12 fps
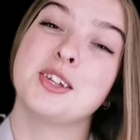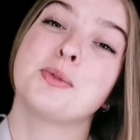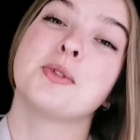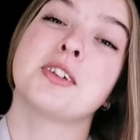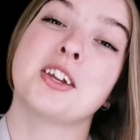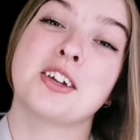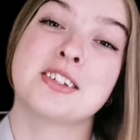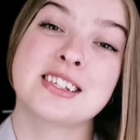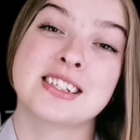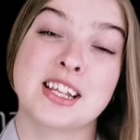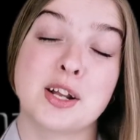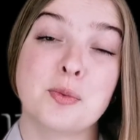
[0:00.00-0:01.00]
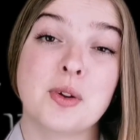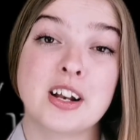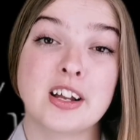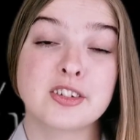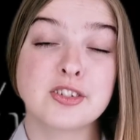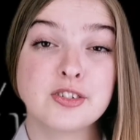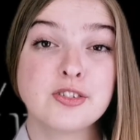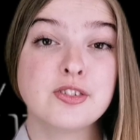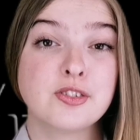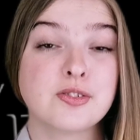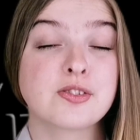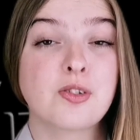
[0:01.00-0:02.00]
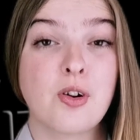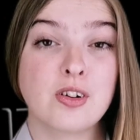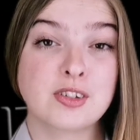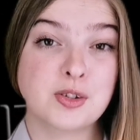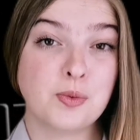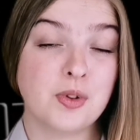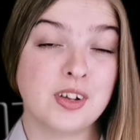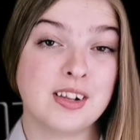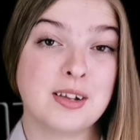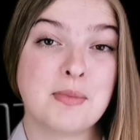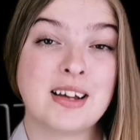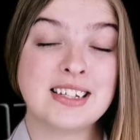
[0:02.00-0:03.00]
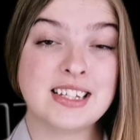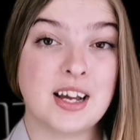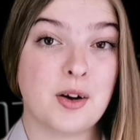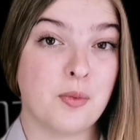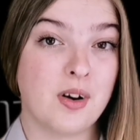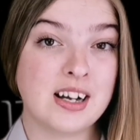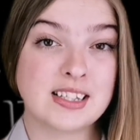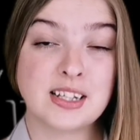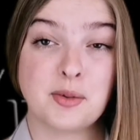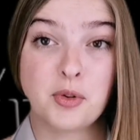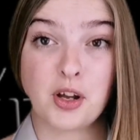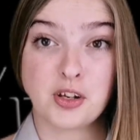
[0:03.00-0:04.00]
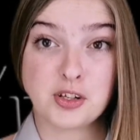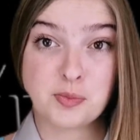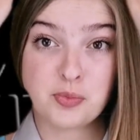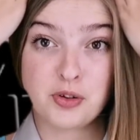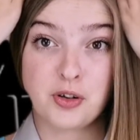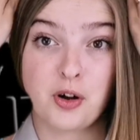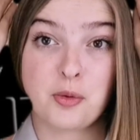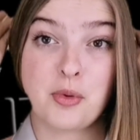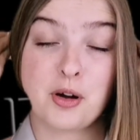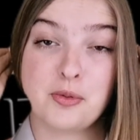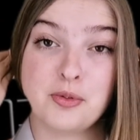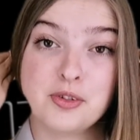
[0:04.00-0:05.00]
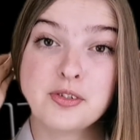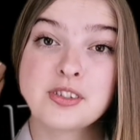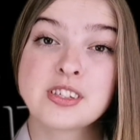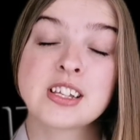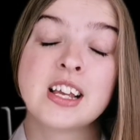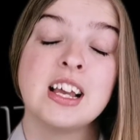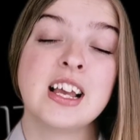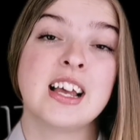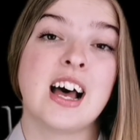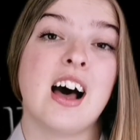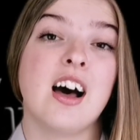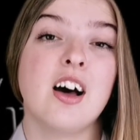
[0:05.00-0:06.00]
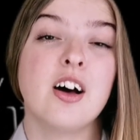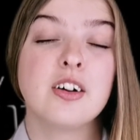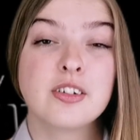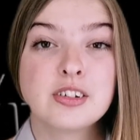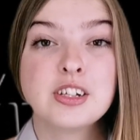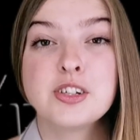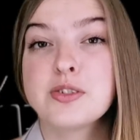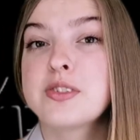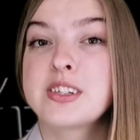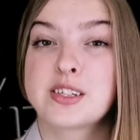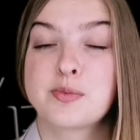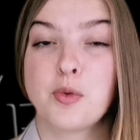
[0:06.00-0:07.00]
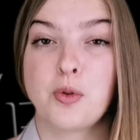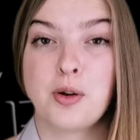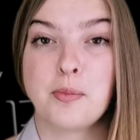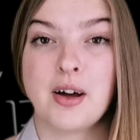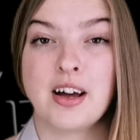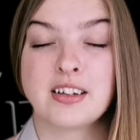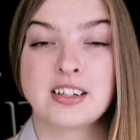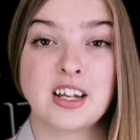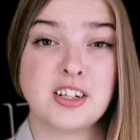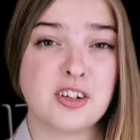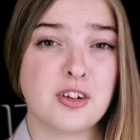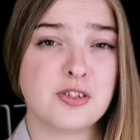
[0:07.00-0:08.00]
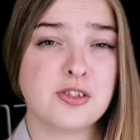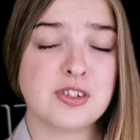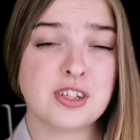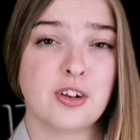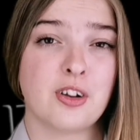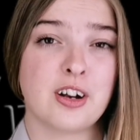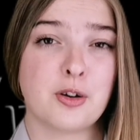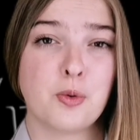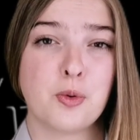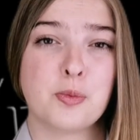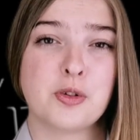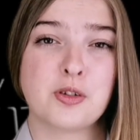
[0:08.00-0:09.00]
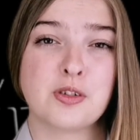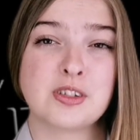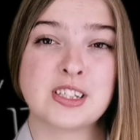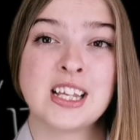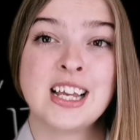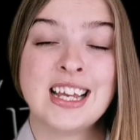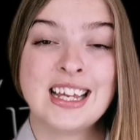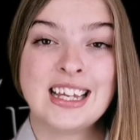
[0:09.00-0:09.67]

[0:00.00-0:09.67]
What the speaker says: You will notice that when I do use castor oil in my DIYs and I'm going to put it on my roots, I only use a small amount. I don't use a lot at all because